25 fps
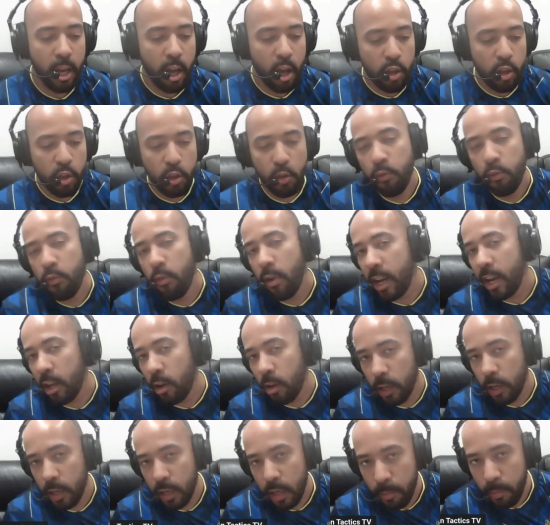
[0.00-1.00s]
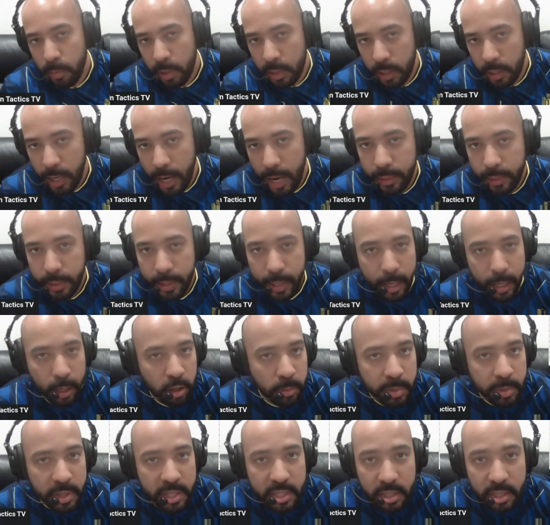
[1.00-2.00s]
You've already got the number 9 there. It
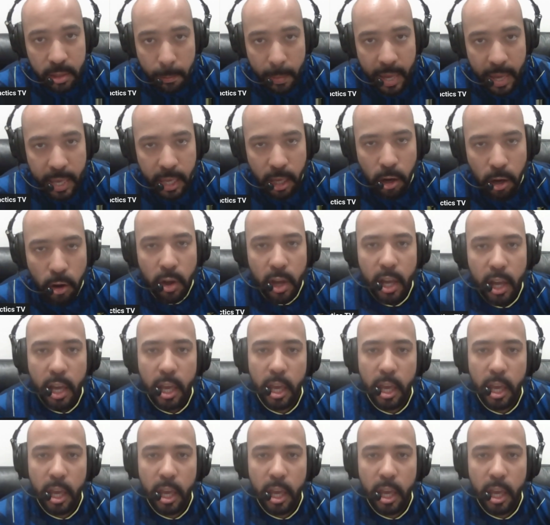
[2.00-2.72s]
could be Semedo,